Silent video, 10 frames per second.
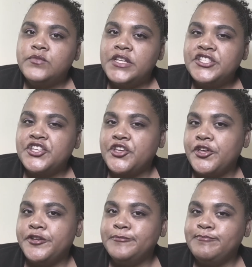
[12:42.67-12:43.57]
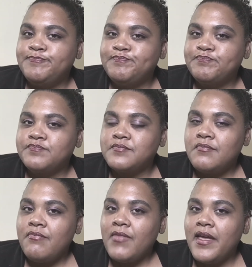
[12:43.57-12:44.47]
It's good.
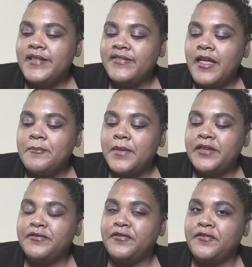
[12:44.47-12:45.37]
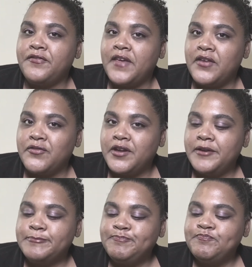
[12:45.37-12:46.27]
It's not my favorite,
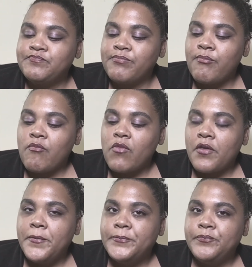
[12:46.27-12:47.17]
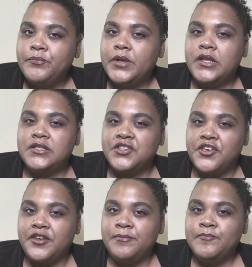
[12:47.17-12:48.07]
but it's
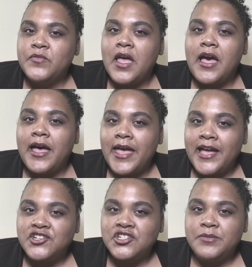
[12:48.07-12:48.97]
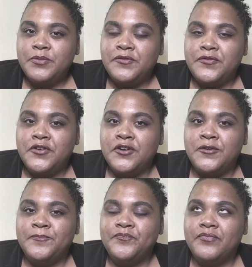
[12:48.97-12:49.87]
good. I actually
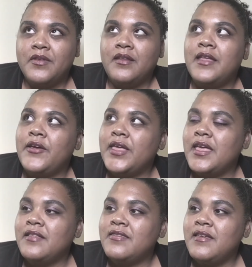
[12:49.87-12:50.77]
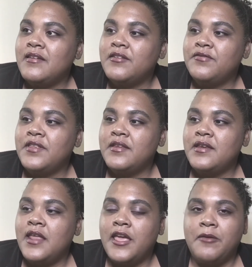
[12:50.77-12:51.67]
prefer, now I can't think of the
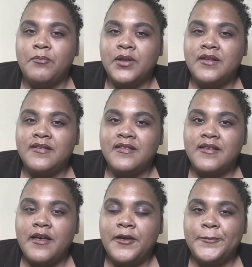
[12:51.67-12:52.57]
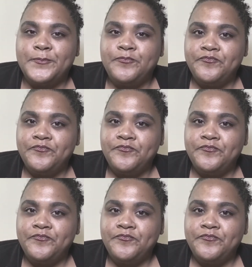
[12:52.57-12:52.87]
name, but it's I